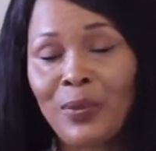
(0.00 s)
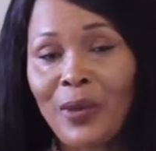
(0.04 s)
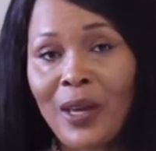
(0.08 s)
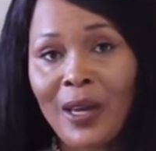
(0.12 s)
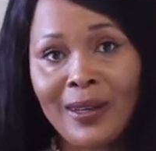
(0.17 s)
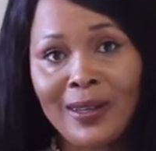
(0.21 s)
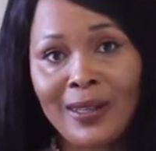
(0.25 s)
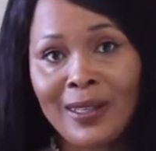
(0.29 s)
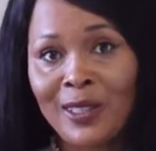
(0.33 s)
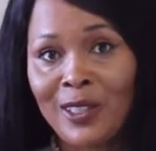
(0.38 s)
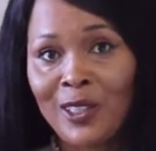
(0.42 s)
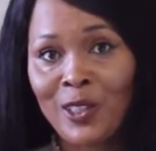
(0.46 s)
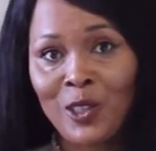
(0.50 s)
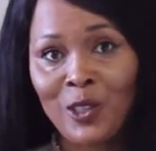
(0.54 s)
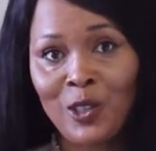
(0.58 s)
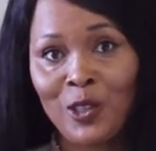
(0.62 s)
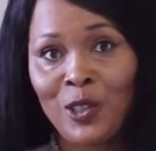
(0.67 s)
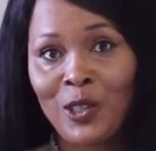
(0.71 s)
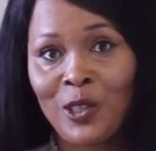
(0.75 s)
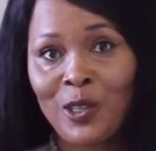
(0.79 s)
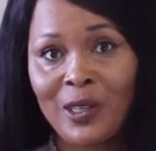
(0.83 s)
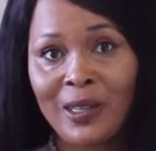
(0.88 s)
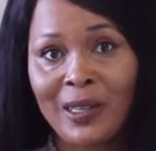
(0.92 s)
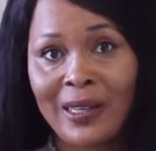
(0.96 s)
not gonna show
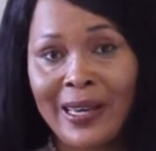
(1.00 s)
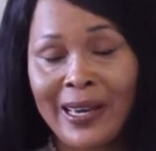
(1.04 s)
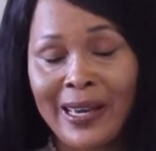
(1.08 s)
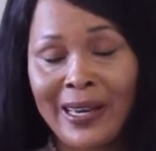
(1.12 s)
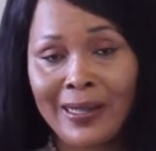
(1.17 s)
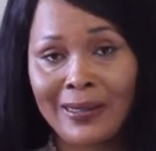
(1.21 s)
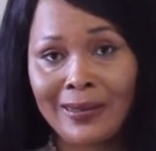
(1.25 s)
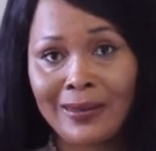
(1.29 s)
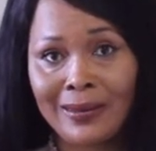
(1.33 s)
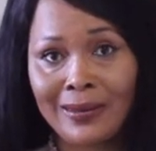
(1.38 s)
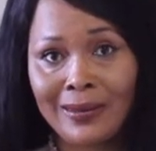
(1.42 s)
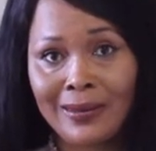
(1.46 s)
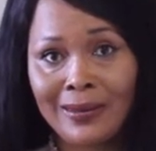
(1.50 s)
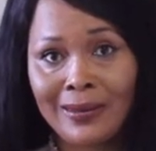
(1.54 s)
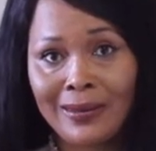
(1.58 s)
you again.